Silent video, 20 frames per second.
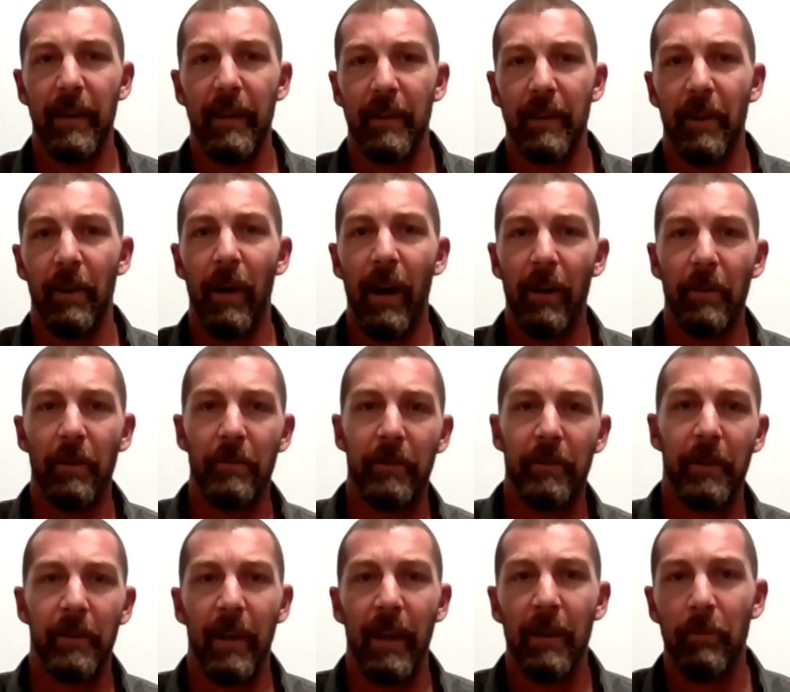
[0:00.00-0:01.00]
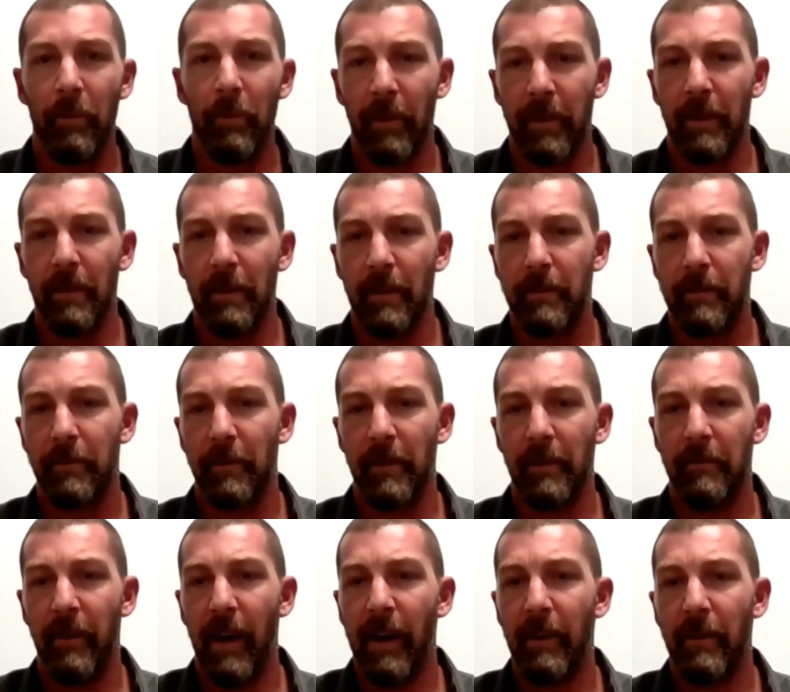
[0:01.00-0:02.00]
let it go out over your network and look for
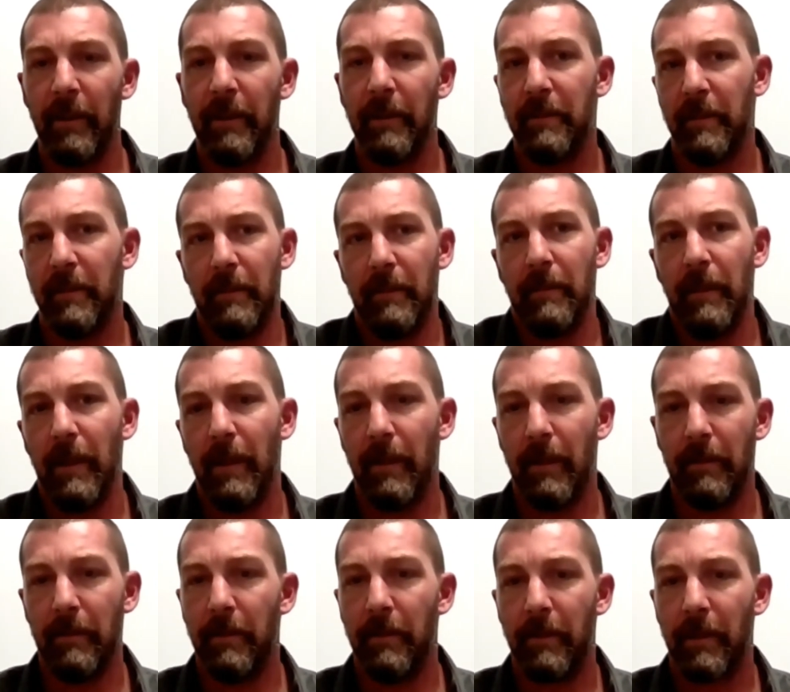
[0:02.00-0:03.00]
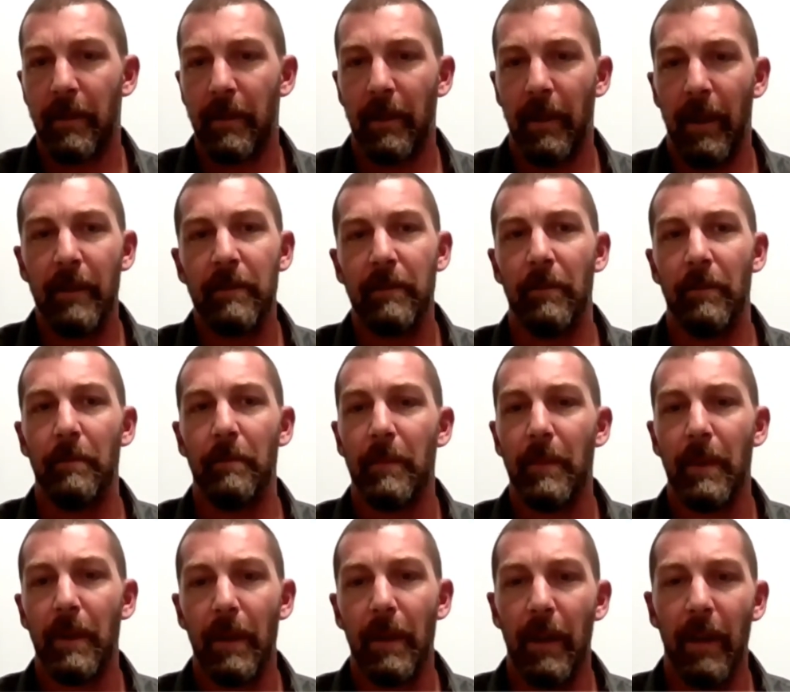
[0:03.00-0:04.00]
the fireys, and you can connect to
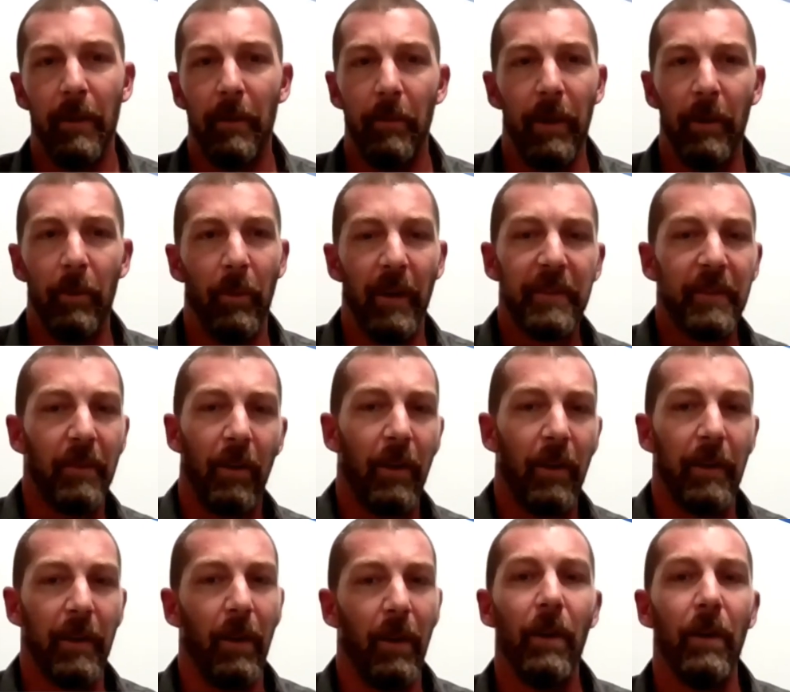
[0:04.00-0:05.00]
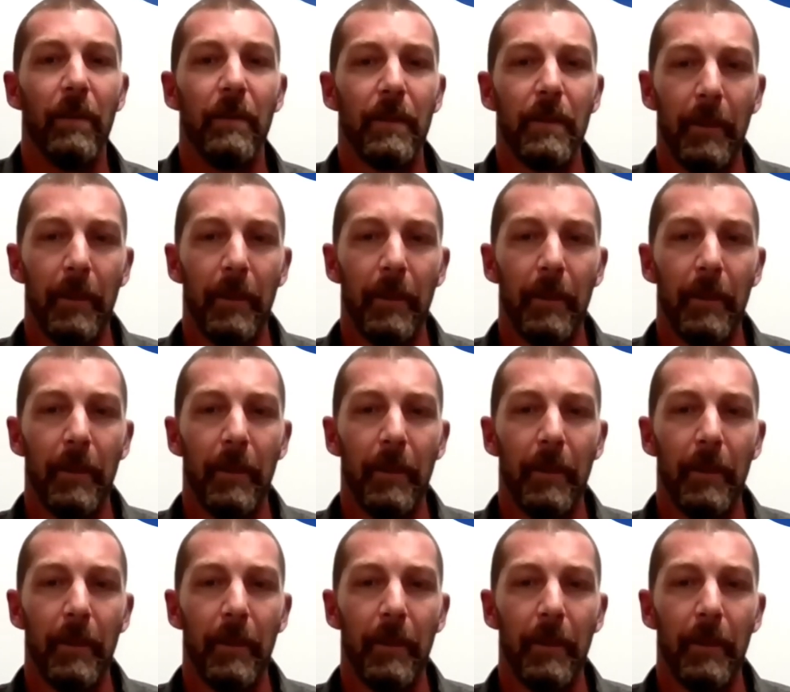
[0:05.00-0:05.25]
them. It wasn't hard at all.